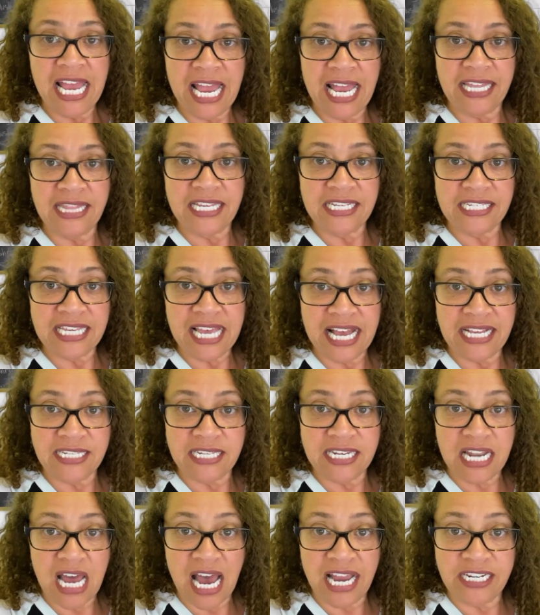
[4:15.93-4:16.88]
And this
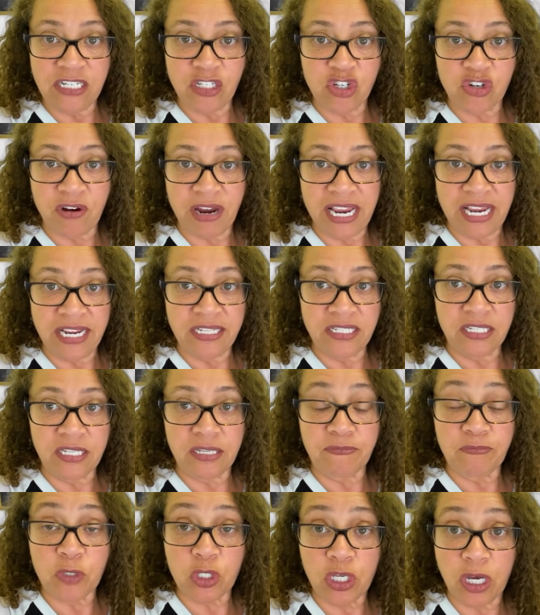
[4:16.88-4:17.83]
has 9
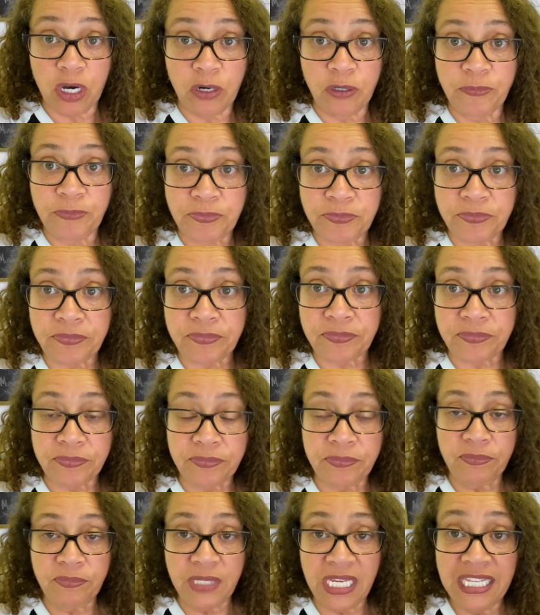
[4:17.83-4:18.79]
trays. So
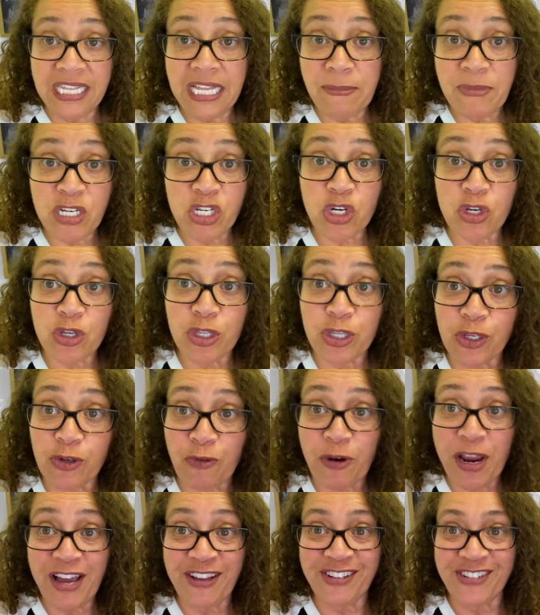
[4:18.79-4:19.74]
let me turn this
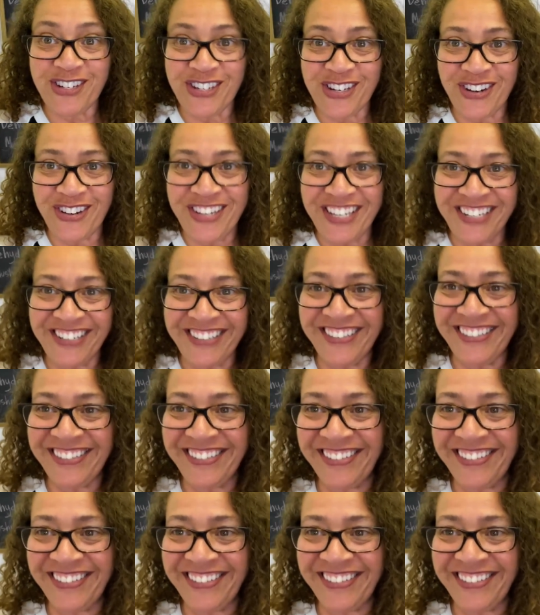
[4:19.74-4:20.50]
around and show you.